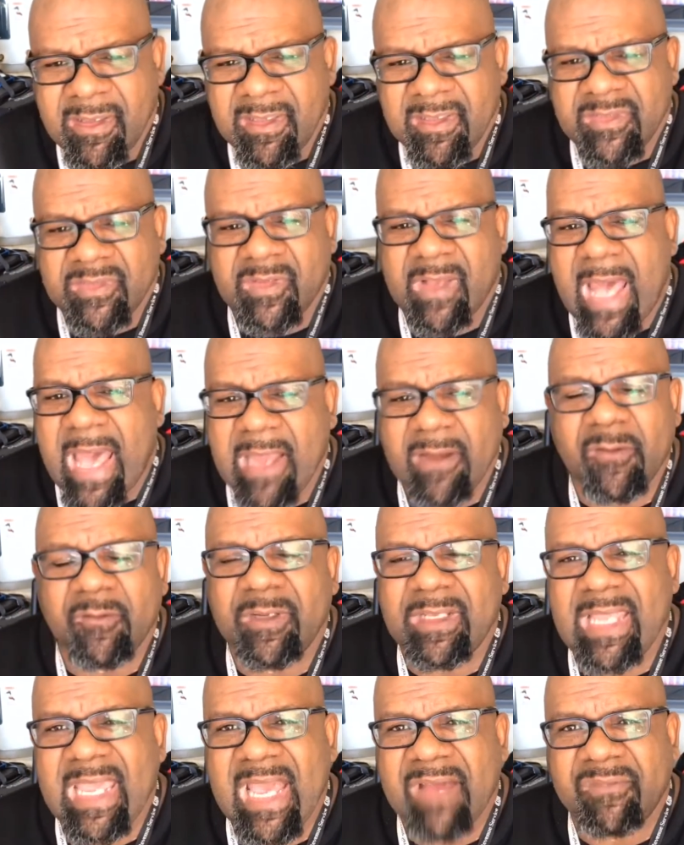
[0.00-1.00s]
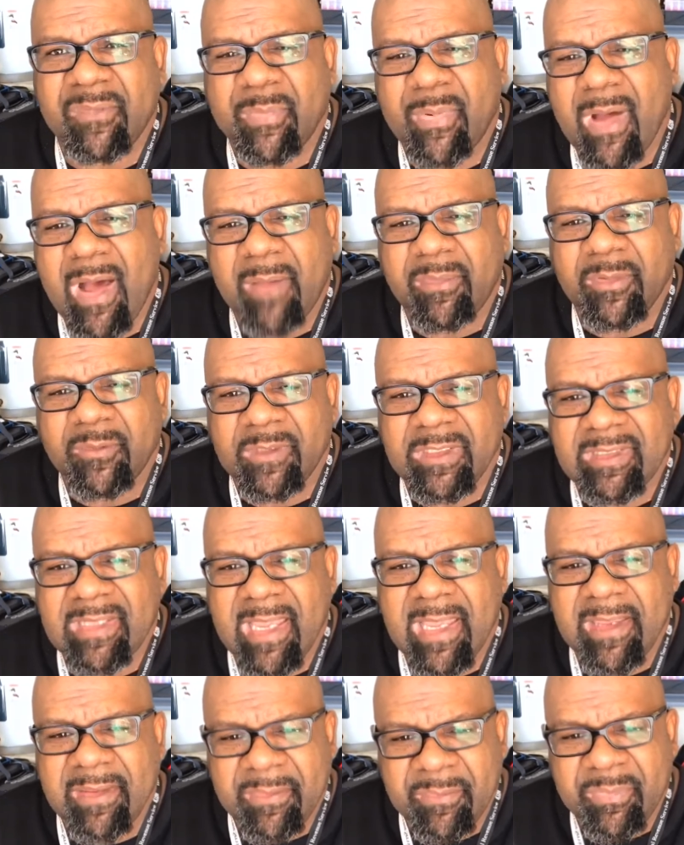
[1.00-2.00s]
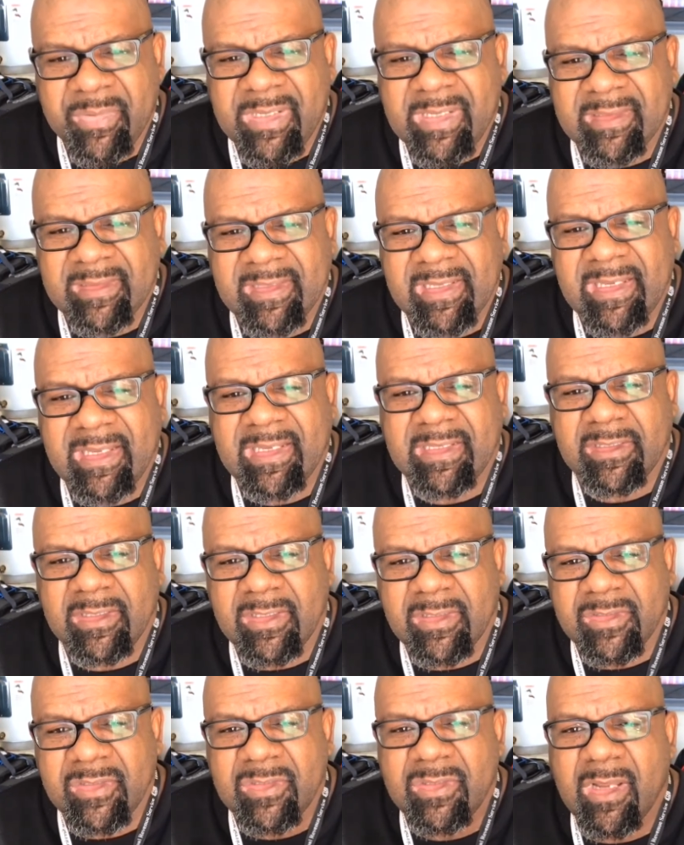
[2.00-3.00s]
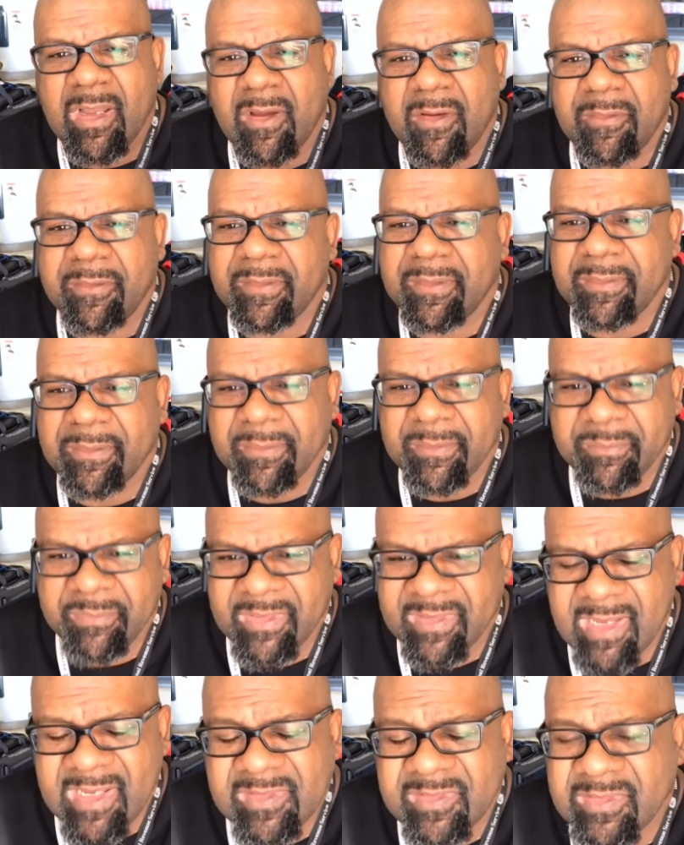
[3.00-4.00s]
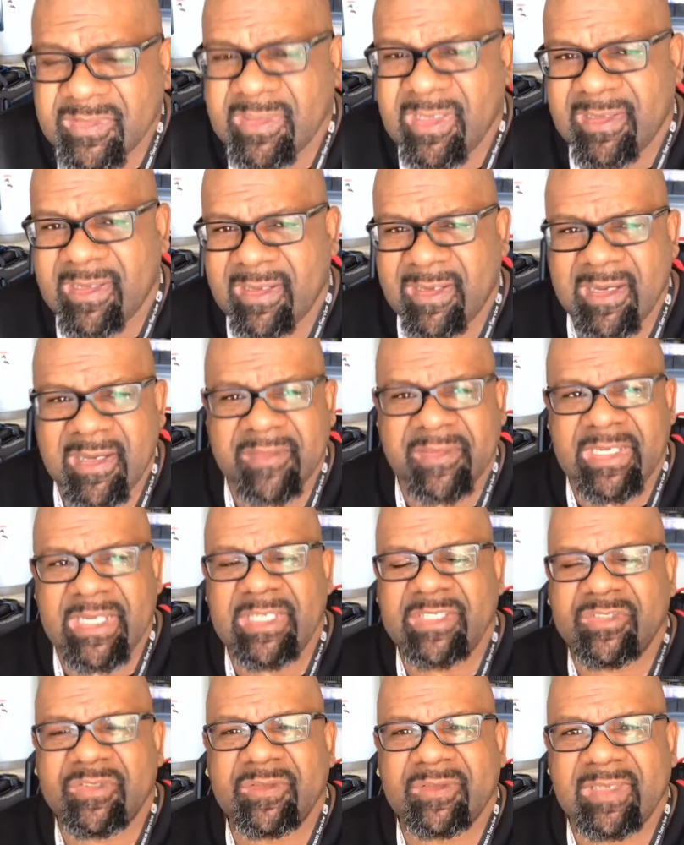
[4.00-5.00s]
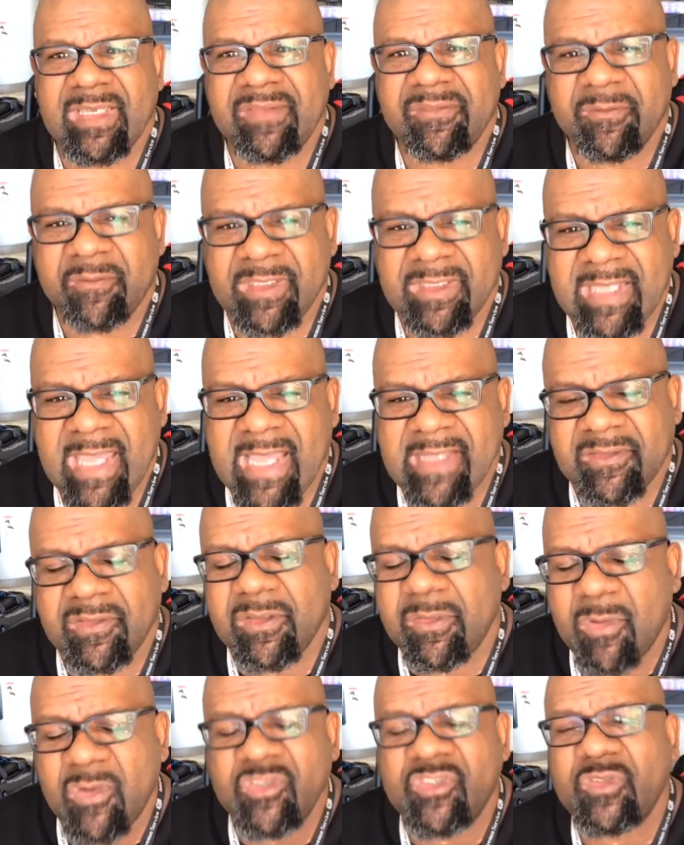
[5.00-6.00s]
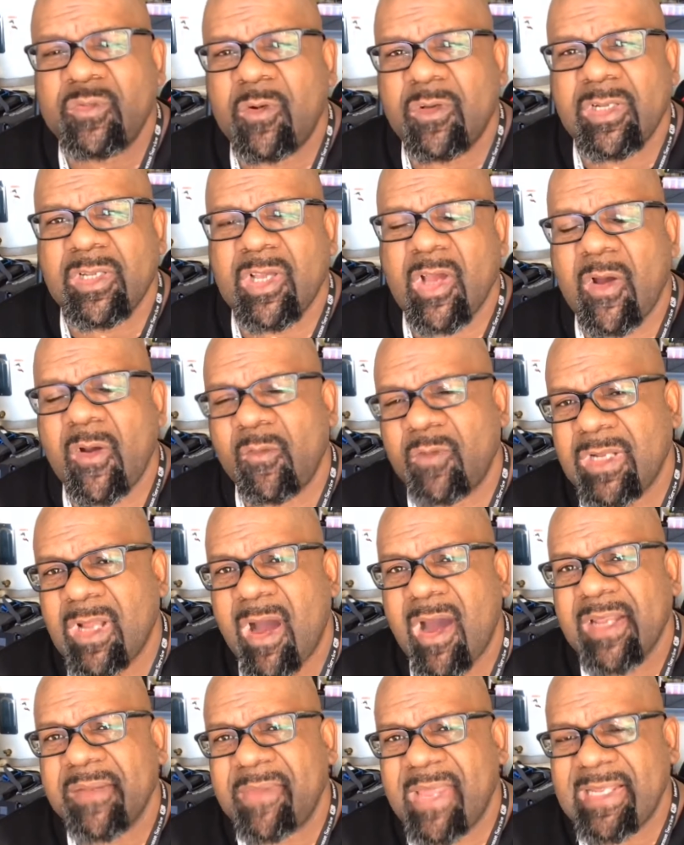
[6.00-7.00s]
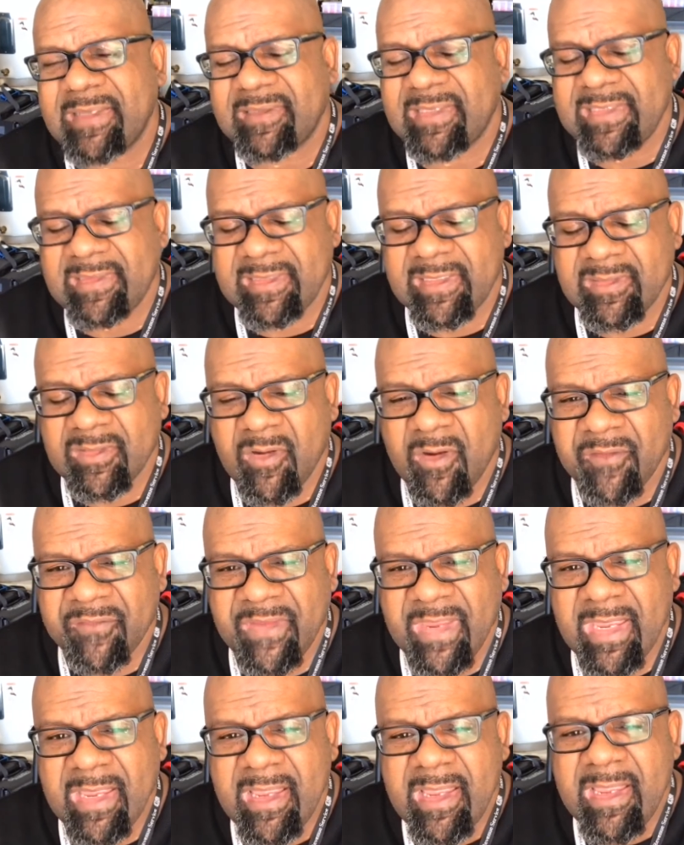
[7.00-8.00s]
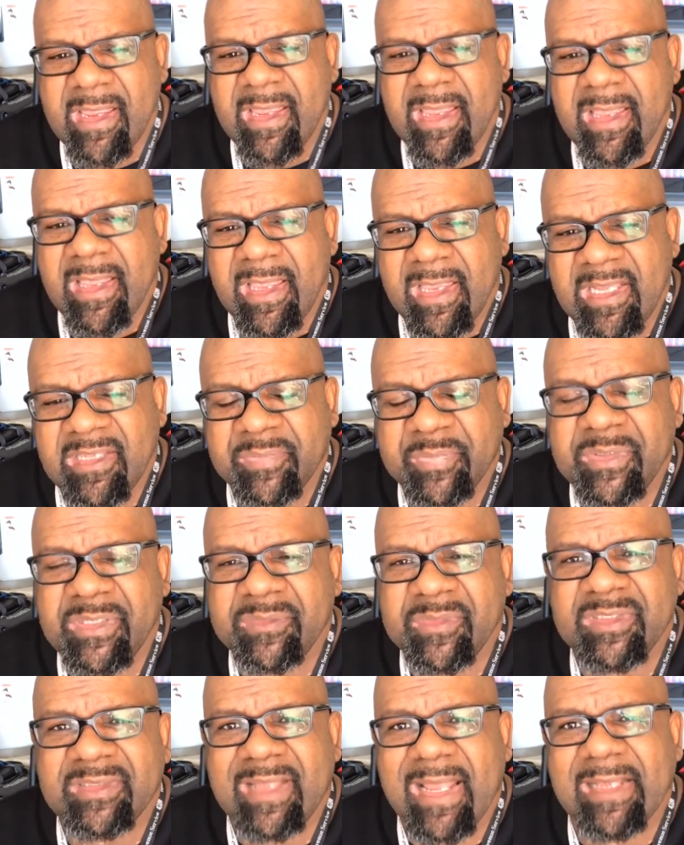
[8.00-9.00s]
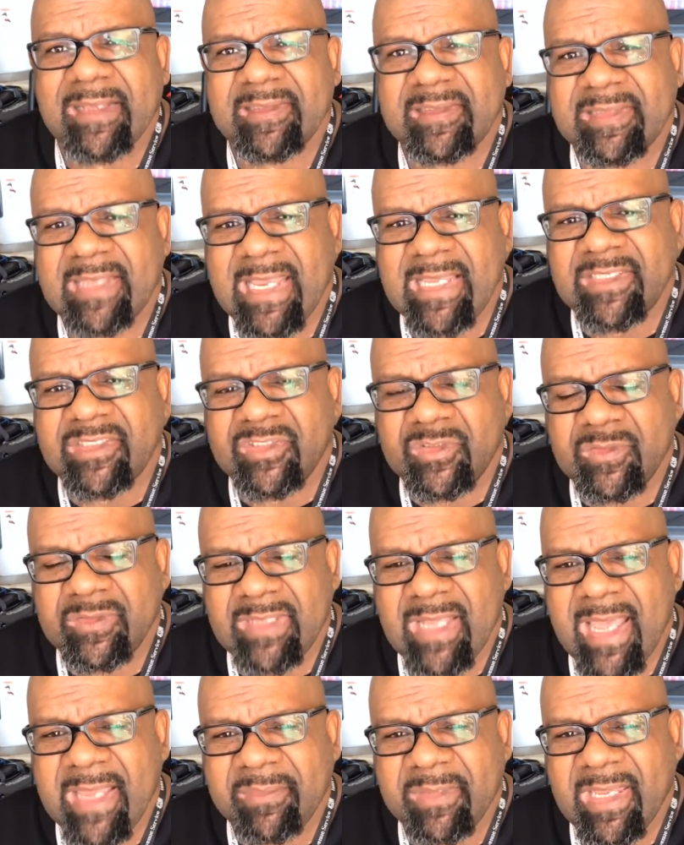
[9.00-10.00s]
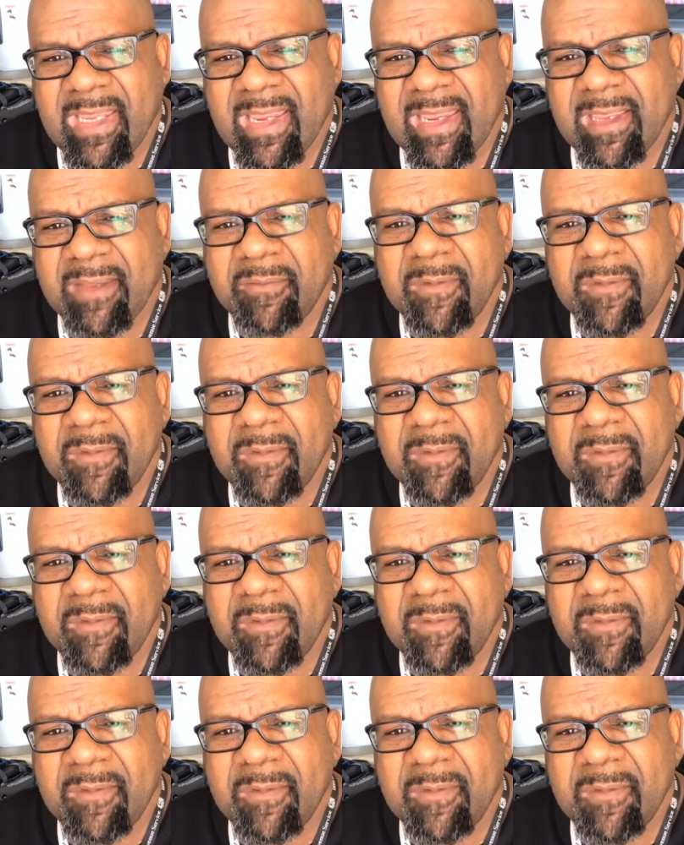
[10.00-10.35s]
So I don't really have a problem with that. But then, you know, but there's other issues even with that. So the most you want to go with an automatic C6 Corvette is pretty much like a stage 2 type cam.